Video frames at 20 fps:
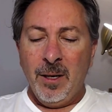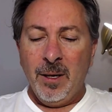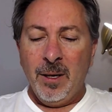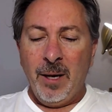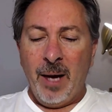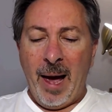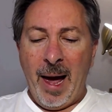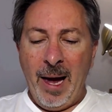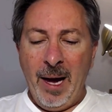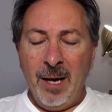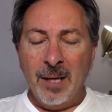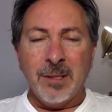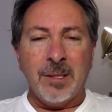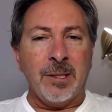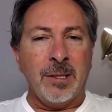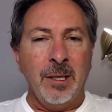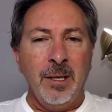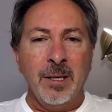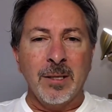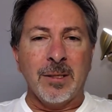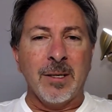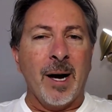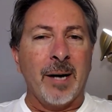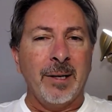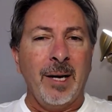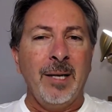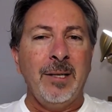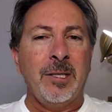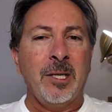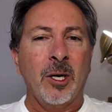ANC is not
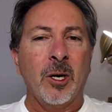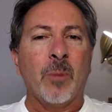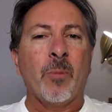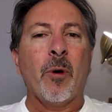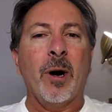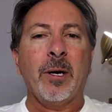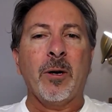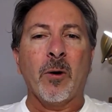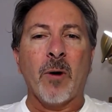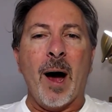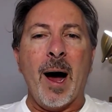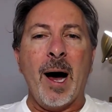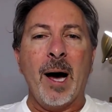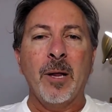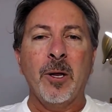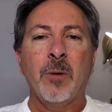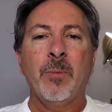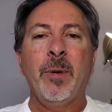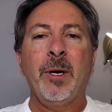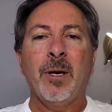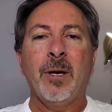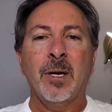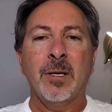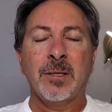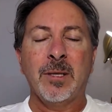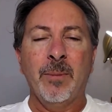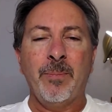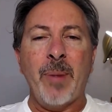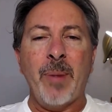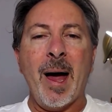a deal breaker either because
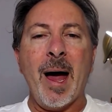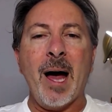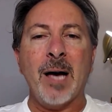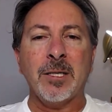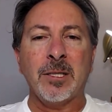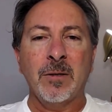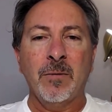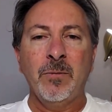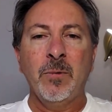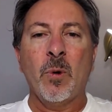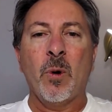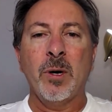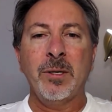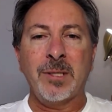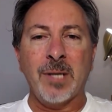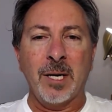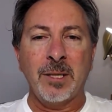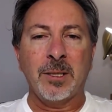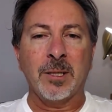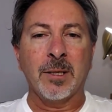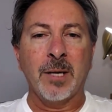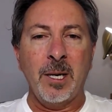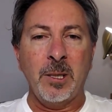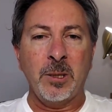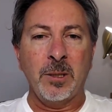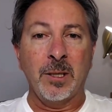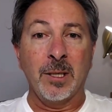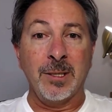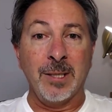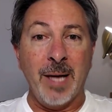the passive noise
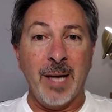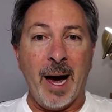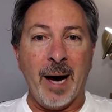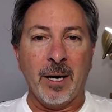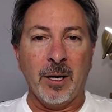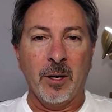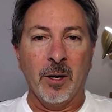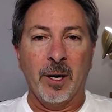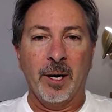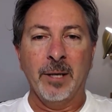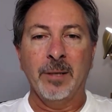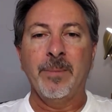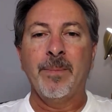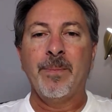isolation is that good